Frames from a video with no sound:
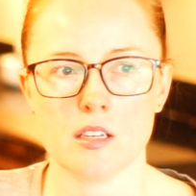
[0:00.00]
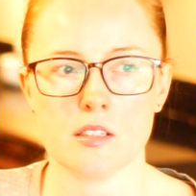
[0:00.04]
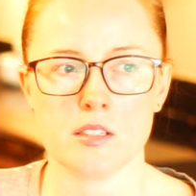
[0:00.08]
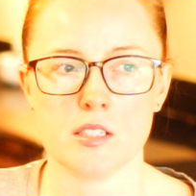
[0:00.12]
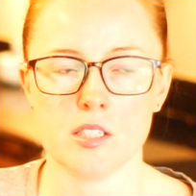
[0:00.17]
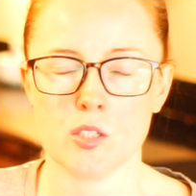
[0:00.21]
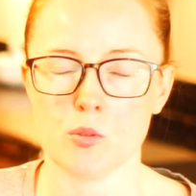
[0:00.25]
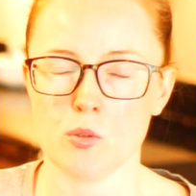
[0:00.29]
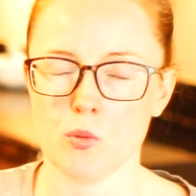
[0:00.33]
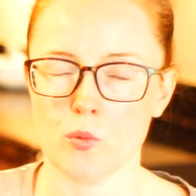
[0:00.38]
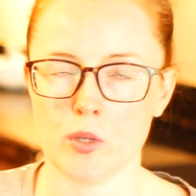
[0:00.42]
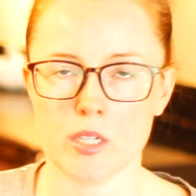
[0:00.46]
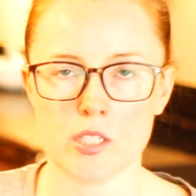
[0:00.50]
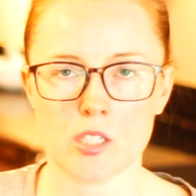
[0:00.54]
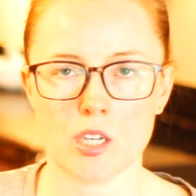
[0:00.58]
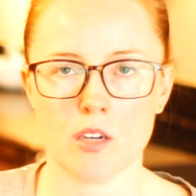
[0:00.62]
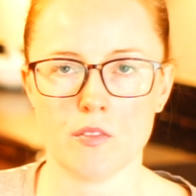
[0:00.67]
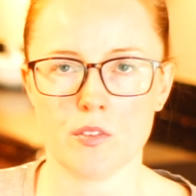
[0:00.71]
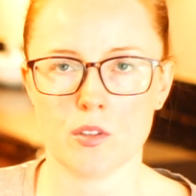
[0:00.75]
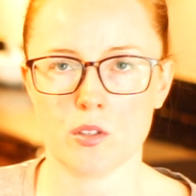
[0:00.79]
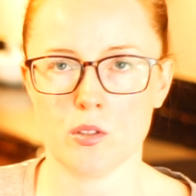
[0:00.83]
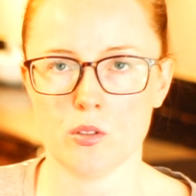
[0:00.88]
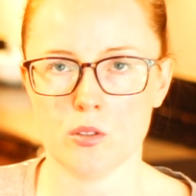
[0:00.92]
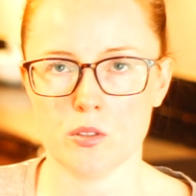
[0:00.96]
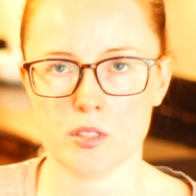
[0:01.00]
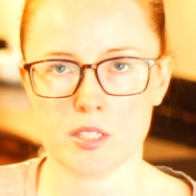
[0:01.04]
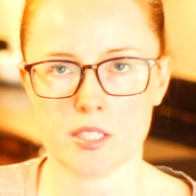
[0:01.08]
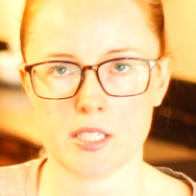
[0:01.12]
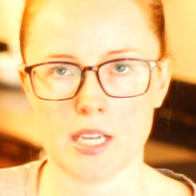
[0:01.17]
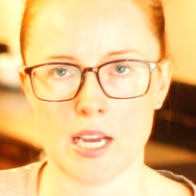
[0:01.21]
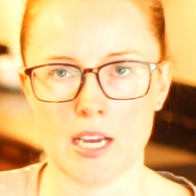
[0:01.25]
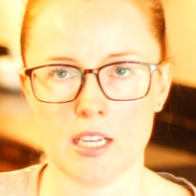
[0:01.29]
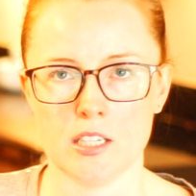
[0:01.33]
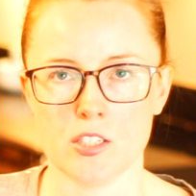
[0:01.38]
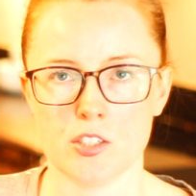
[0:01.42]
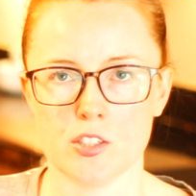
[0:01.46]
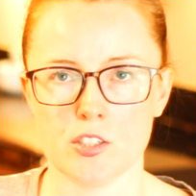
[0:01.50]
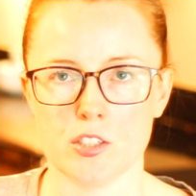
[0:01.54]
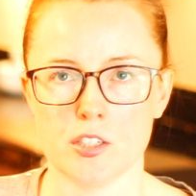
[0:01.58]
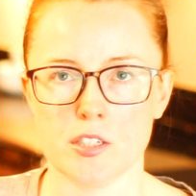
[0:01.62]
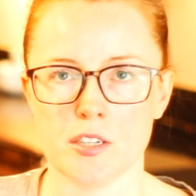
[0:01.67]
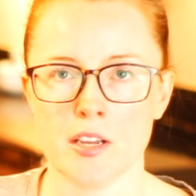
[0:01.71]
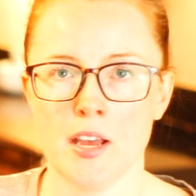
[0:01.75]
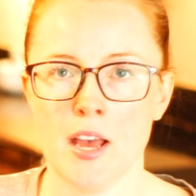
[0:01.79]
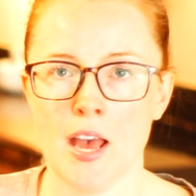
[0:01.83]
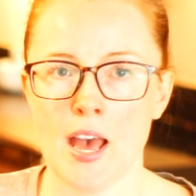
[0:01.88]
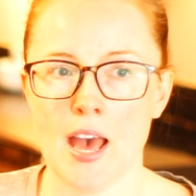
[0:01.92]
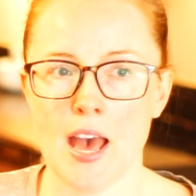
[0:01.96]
since we went off the gold standard,